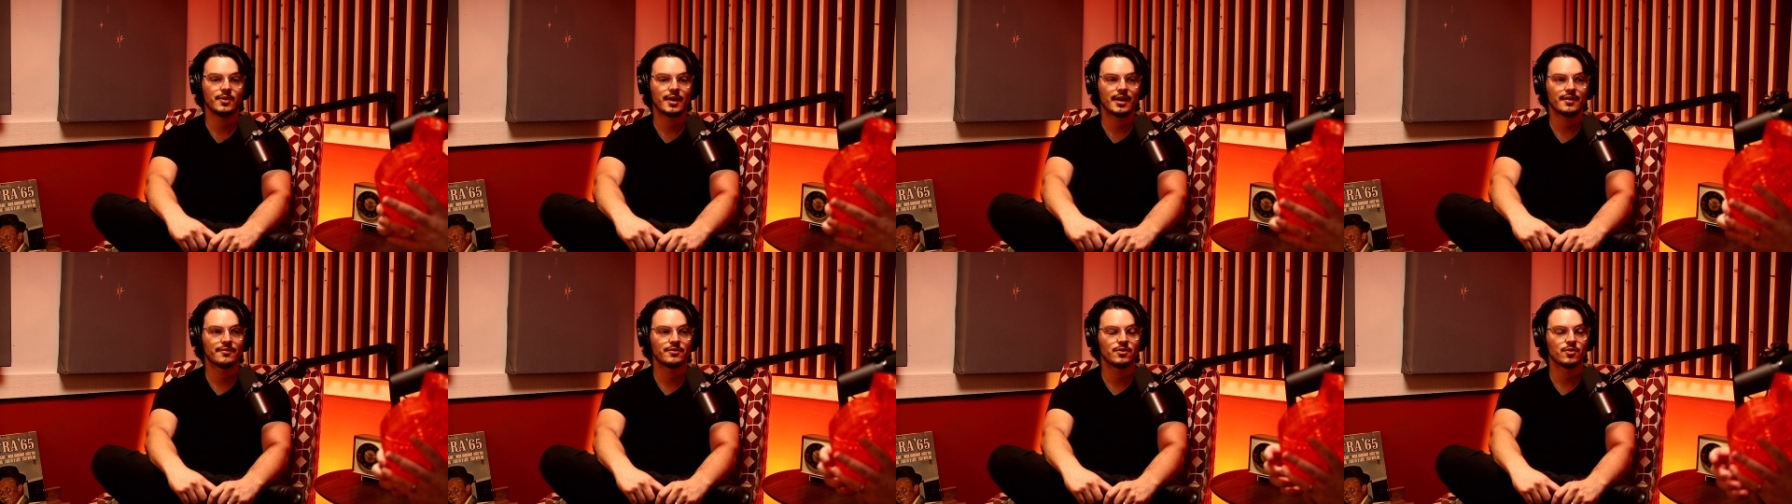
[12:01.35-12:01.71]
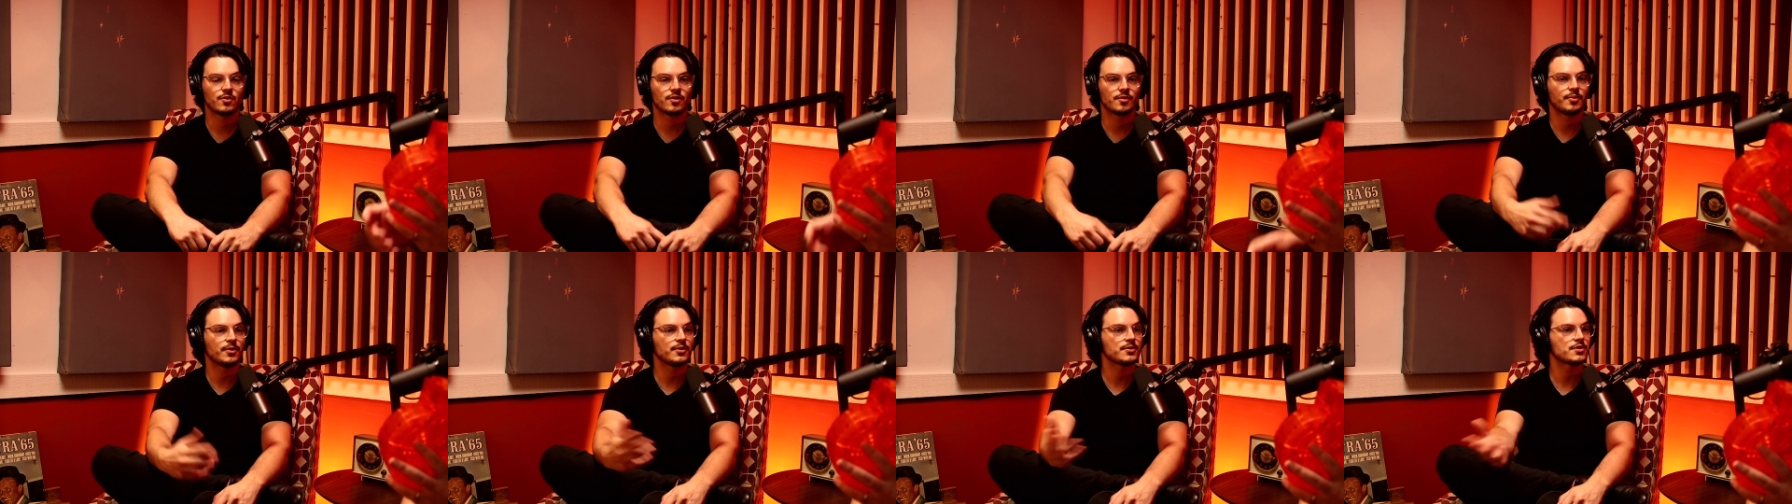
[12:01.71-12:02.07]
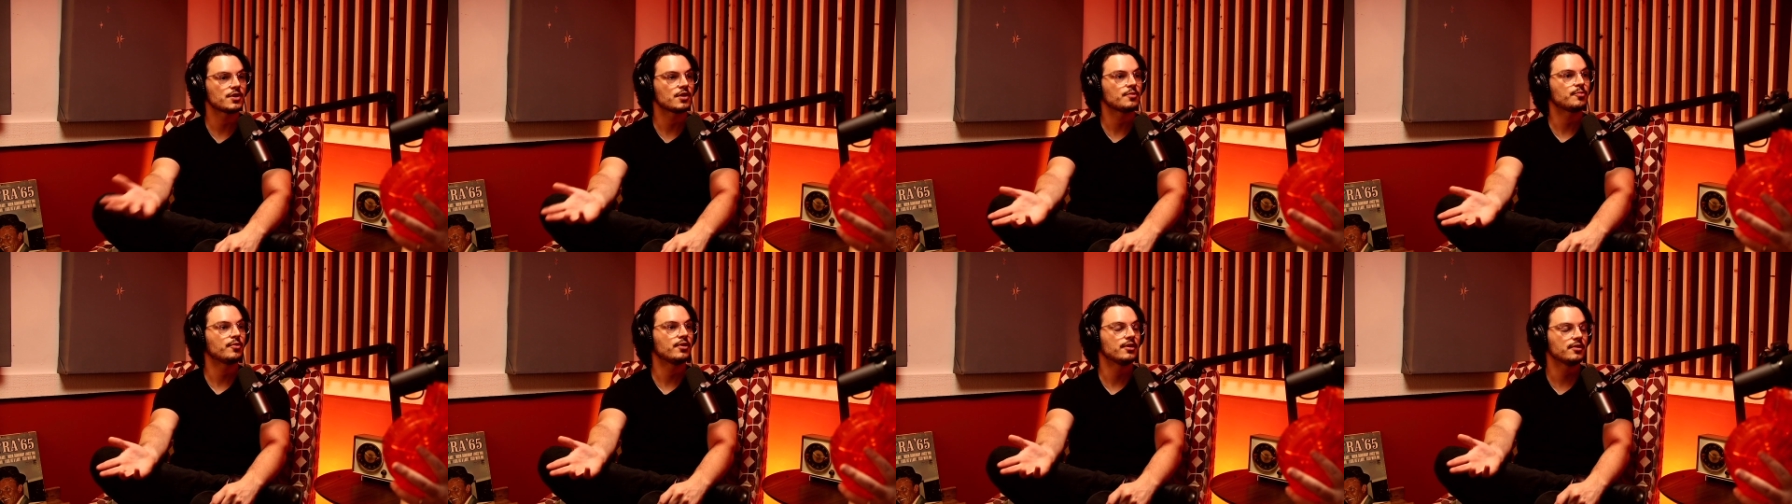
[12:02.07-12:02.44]
you have your
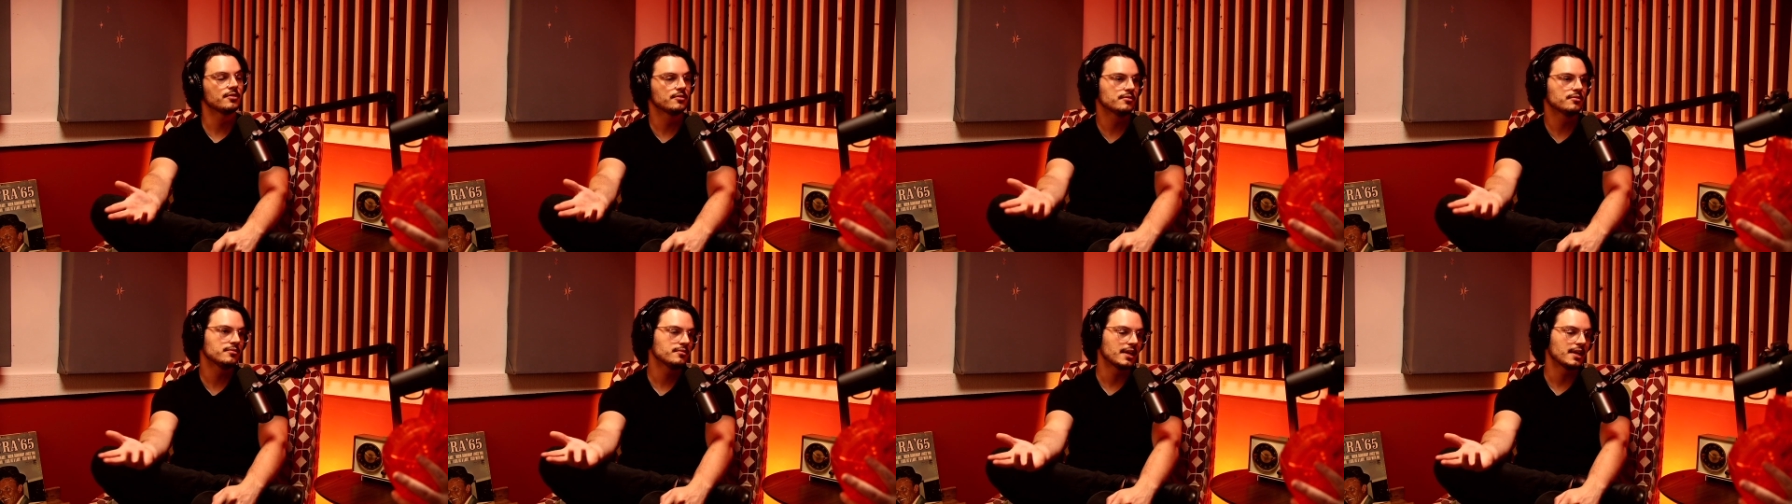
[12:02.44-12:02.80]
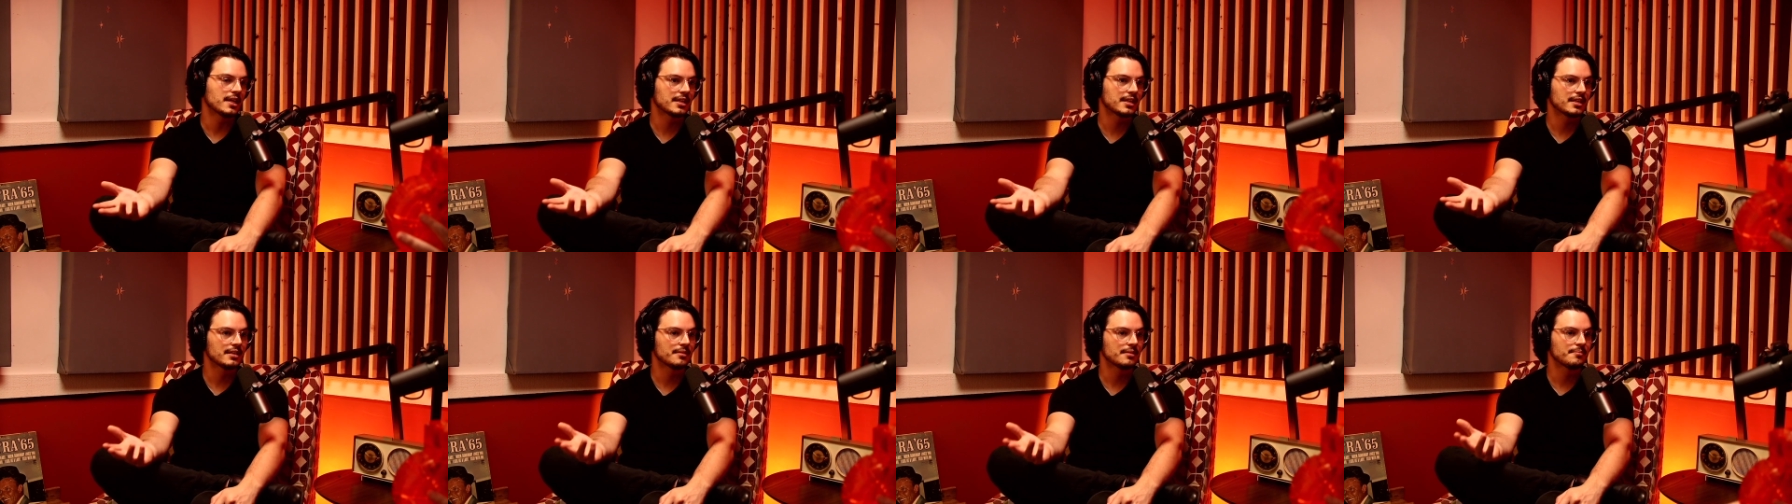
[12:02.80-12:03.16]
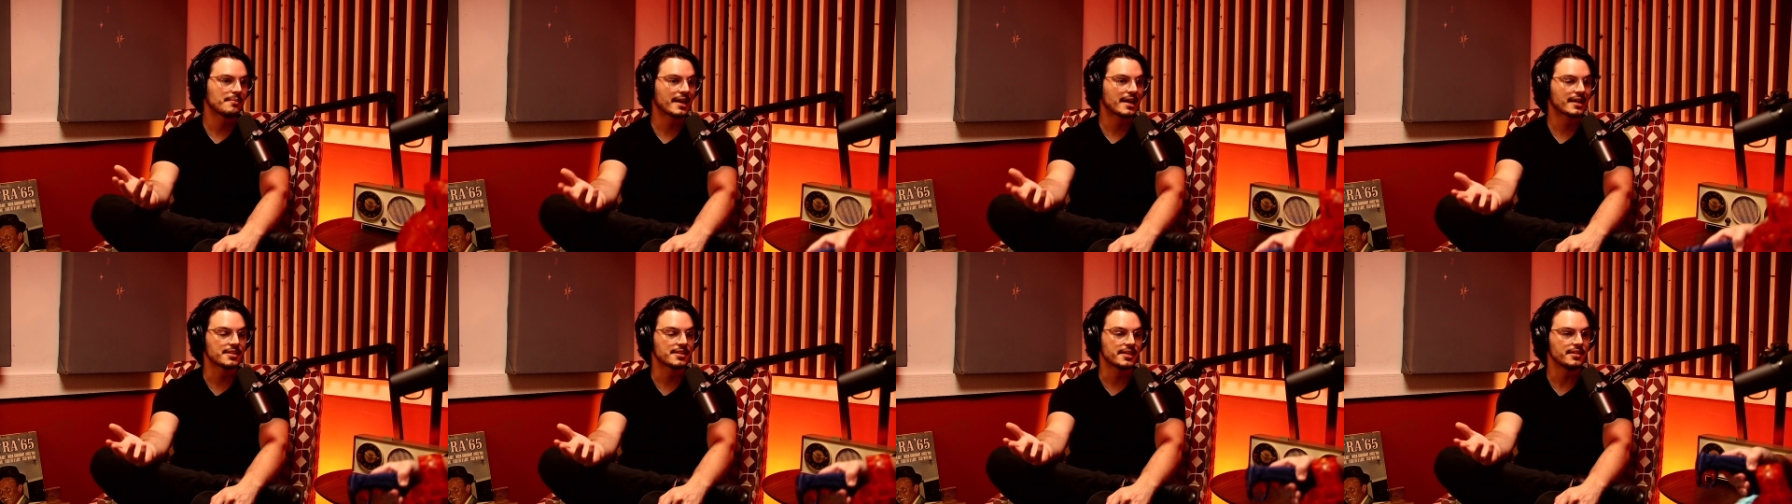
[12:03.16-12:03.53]
Pulsar Pro
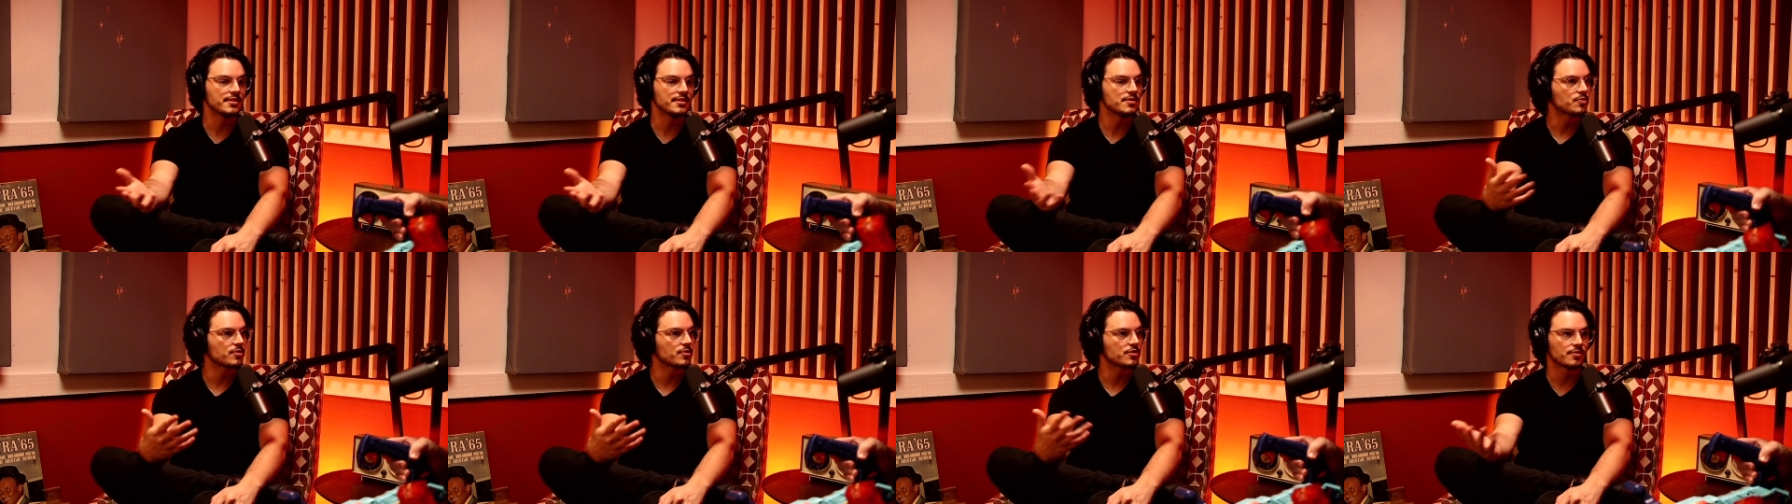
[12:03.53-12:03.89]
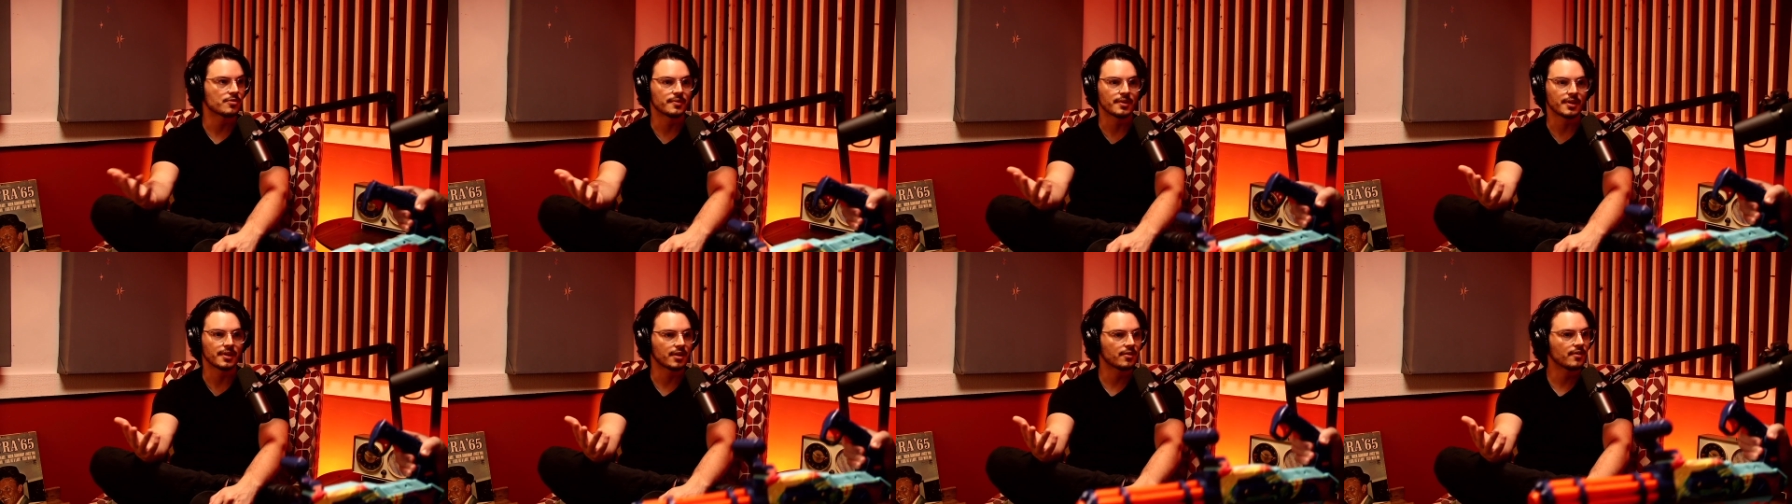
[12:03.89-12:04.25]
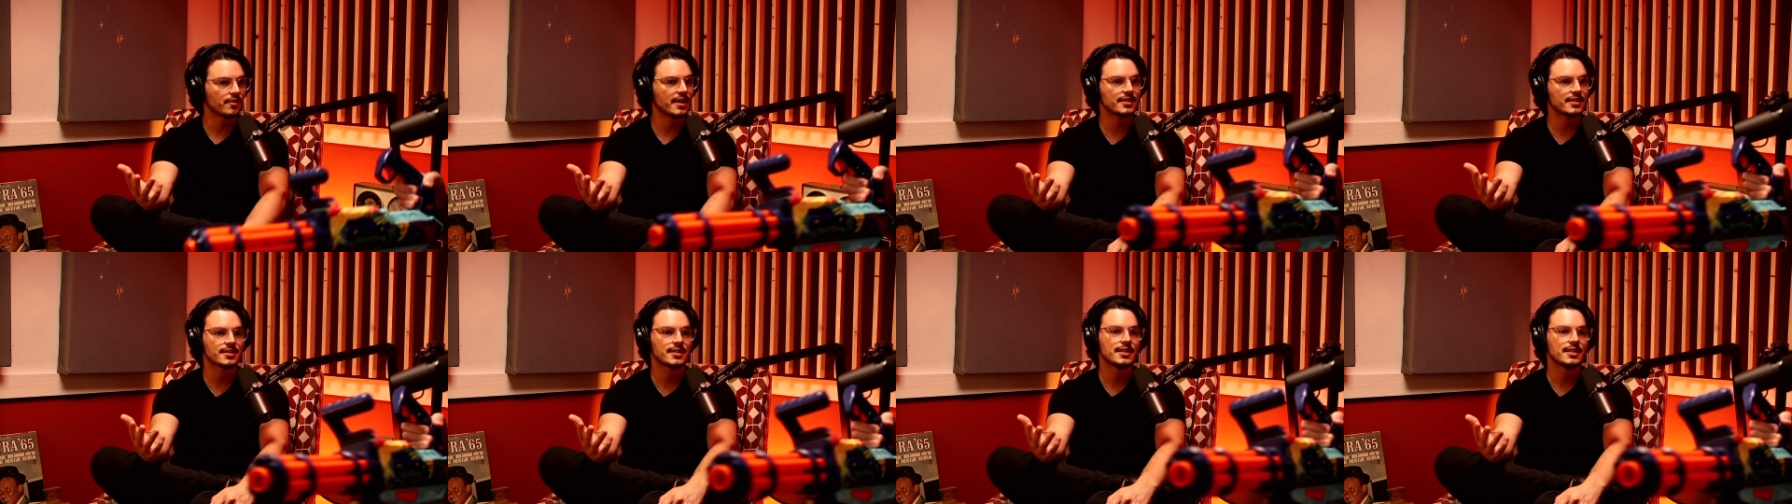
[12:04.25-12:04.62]
magazines, which are really
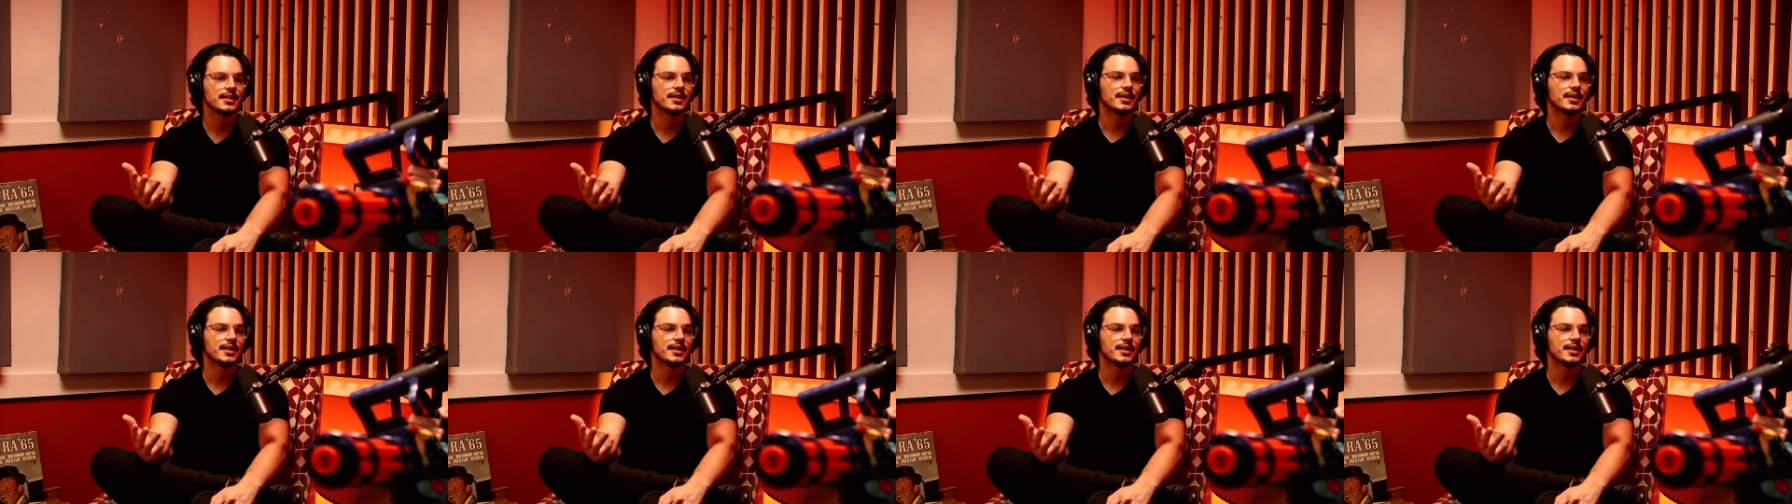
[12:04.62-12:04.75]
great.